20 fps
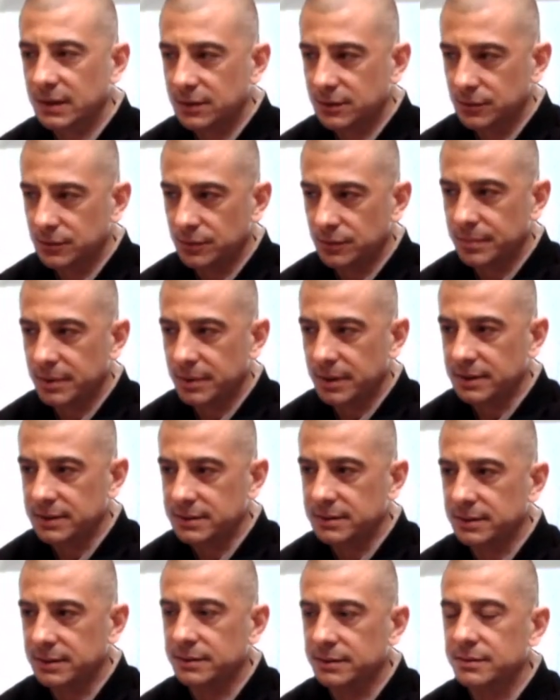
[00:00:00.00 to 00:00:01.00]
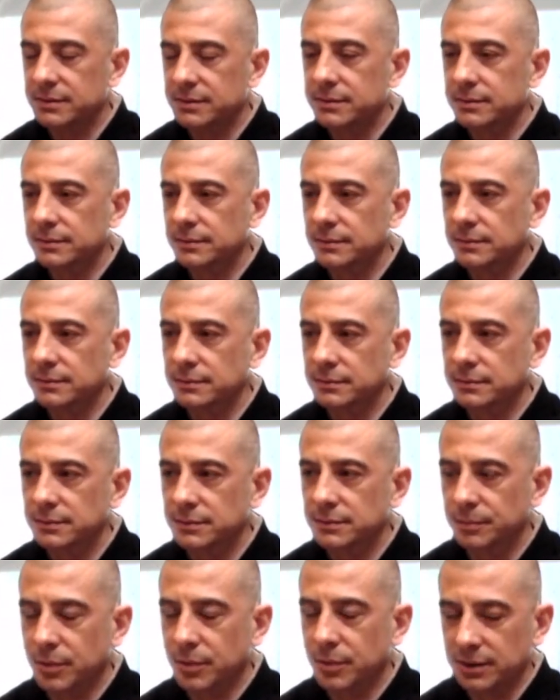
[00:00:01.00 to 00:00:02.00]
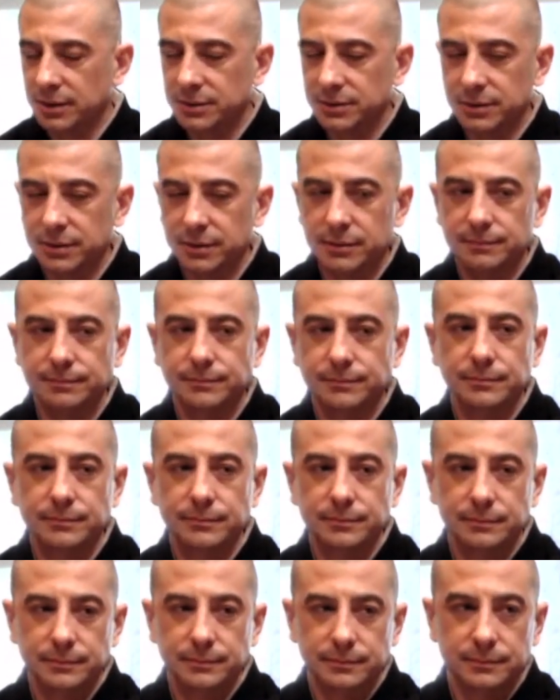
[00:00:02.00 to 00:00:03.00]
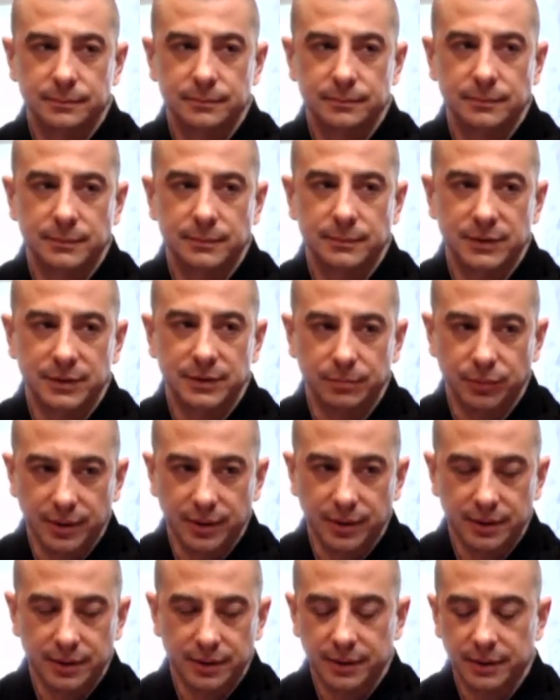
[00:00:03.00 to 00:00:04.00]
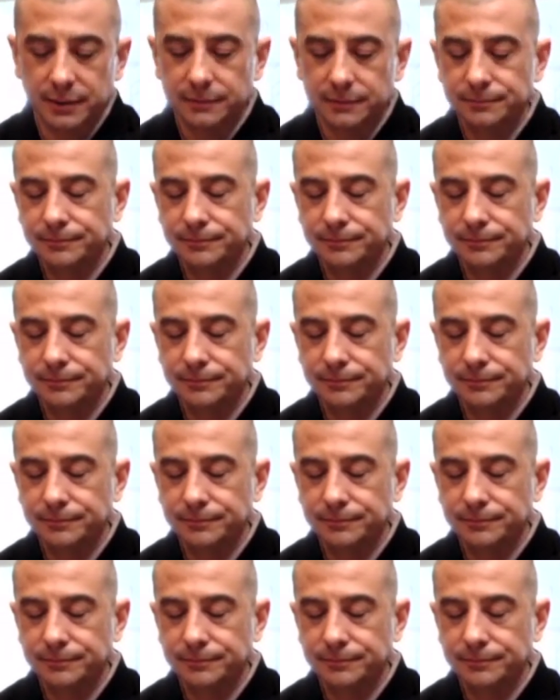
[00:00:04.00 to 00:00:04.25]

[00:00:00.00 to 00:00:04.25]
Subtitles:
to the basics, to posture, to breathing.